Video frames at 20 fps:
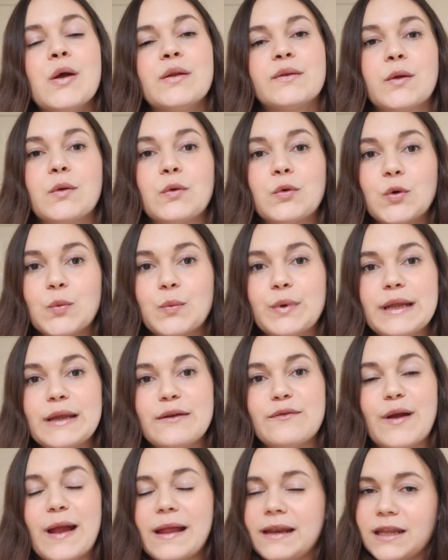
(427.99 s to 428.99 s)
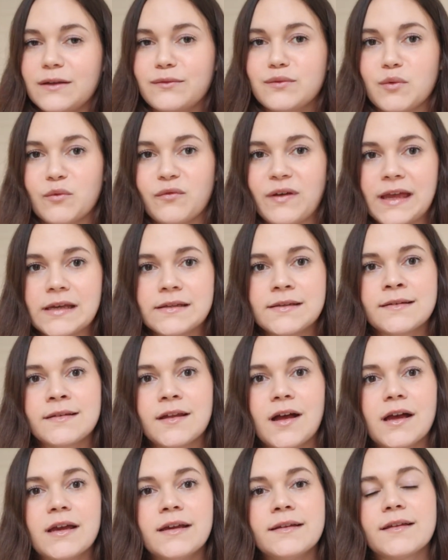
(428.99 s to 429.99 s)
So normally for any form of
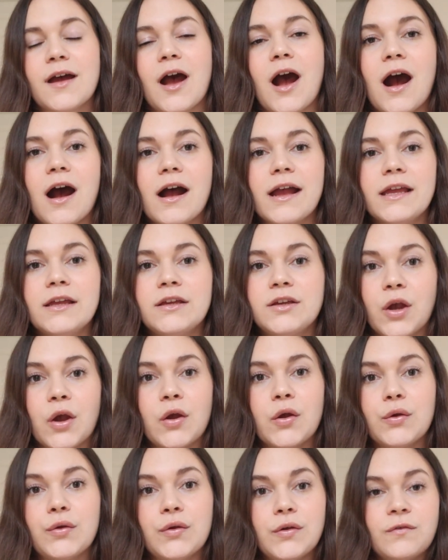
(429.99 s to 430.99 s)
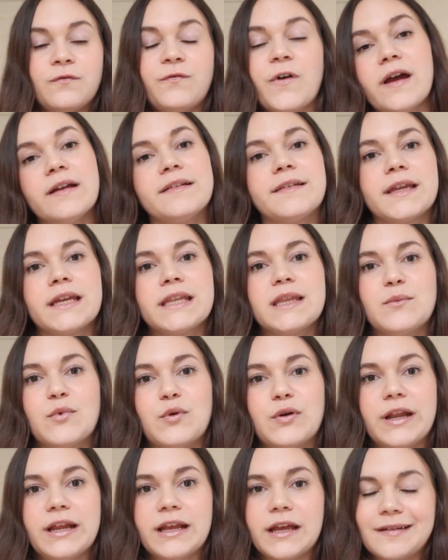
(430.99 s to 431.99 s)
exercise, I go first thing in the
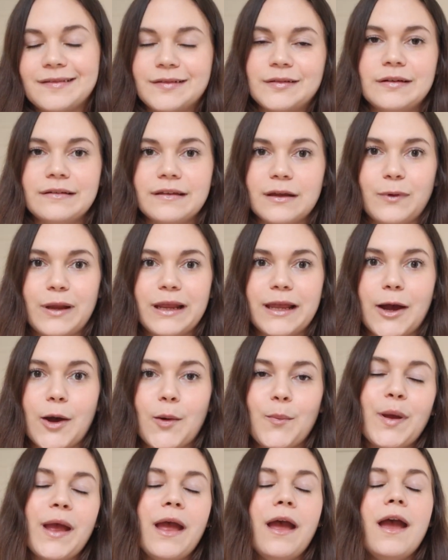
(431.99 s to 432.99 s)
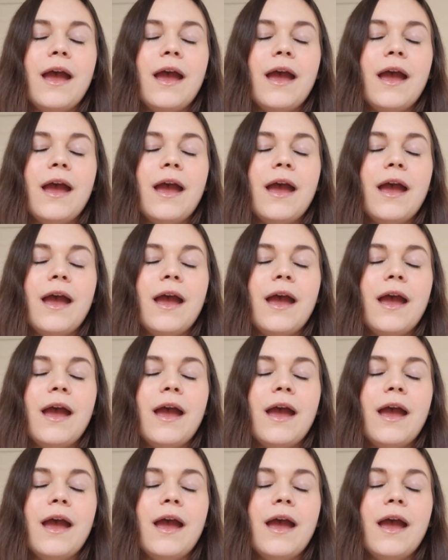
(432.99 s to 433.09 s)
morning as soon as I wake up.